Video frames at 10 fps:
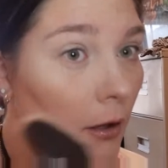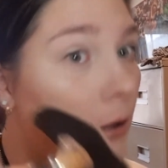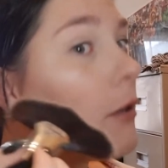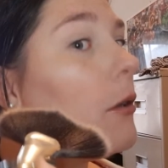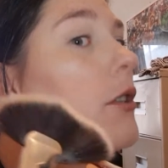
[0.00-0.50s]

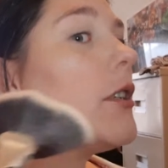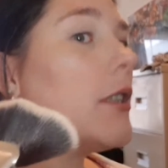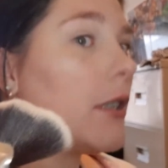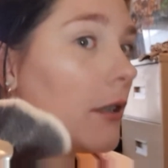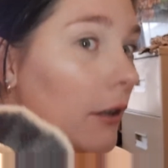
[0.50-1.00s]
So it
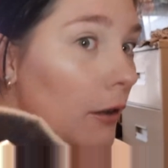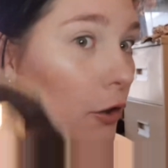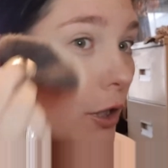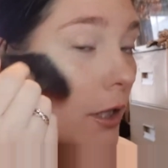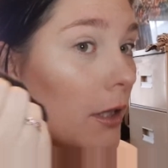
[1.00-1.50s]

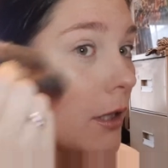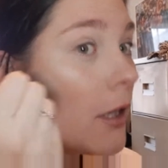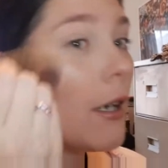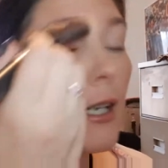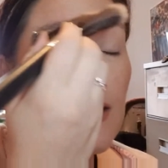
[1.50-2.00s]
just a
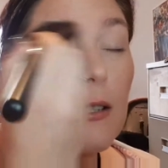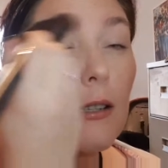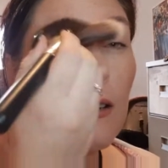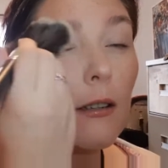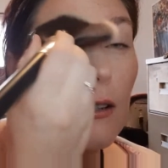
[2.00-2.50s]
nice,
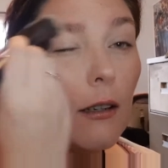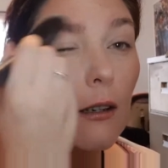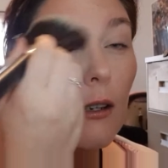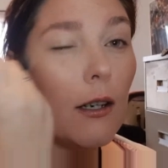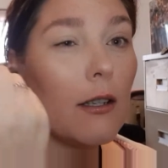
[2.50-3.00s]

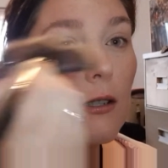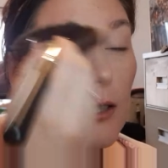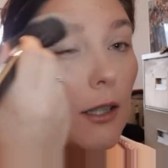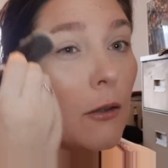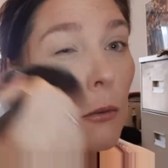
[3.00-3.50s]

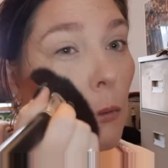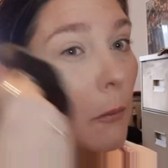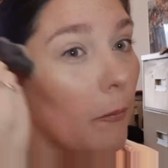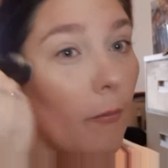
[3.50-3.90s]
subtle